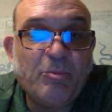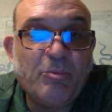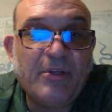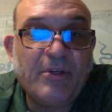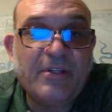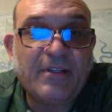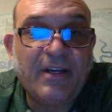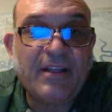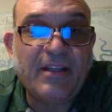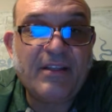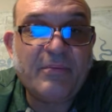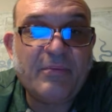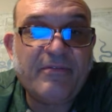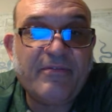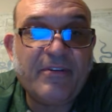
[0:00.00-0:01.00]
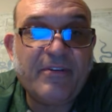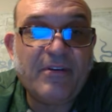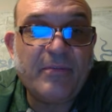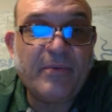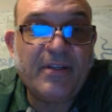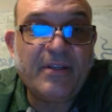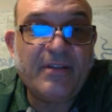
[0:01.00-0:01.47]
British Islands prefer
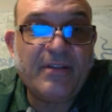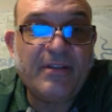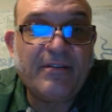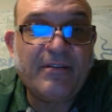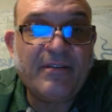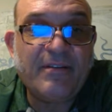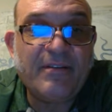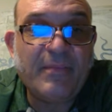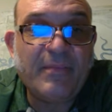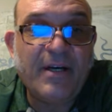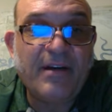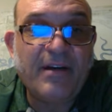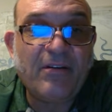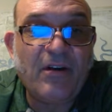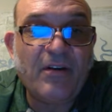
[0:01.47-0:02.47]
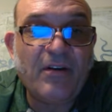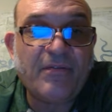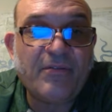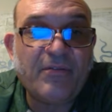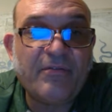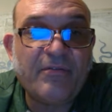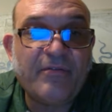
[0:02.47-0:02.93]
to be considered as a modern
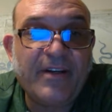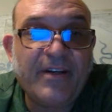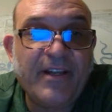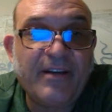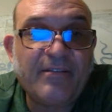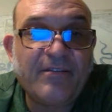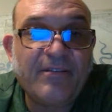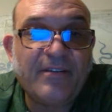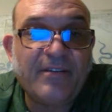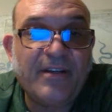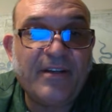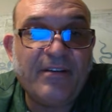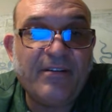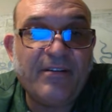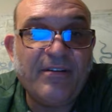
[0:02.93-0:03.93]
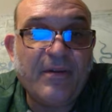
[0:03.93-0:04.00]
offshore financial center.